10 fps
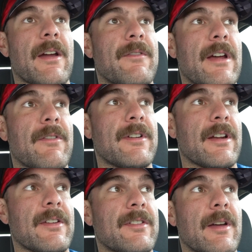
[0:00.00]
I've never done
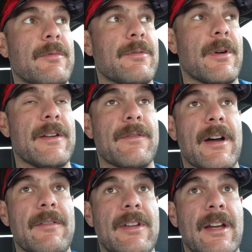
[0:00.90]
a sub
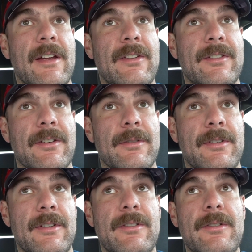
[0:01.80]
25K. So
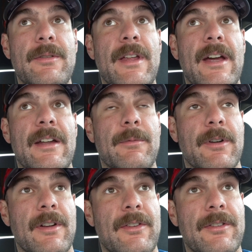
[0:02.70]
to do that, we're
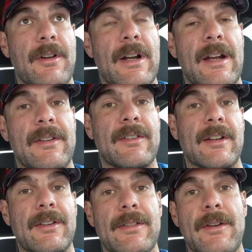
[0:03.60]
going to start at a
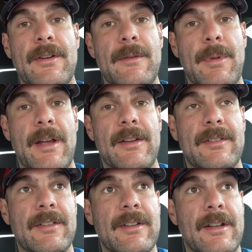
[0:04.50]
6:30
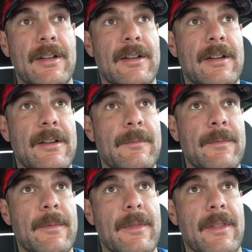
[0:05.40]
pace.
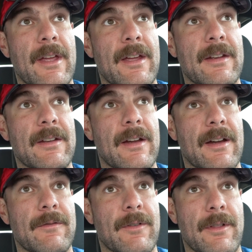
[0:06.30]
Then
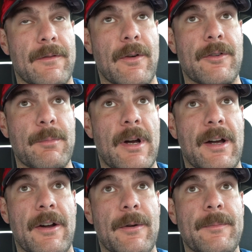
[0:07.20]
for the first
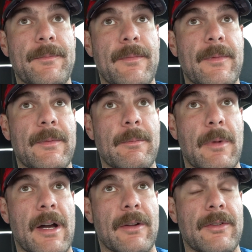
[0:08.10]
mile.
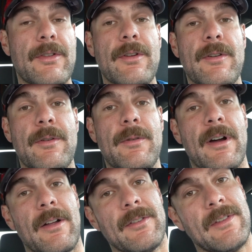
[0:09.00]
Mile 2,
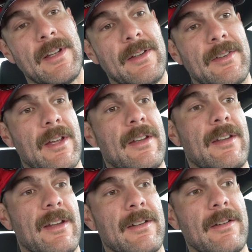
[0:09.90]
I'll descend
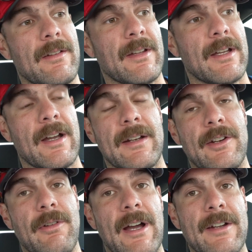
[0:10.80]
it like kind of
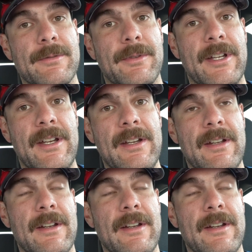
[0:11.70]
gradually.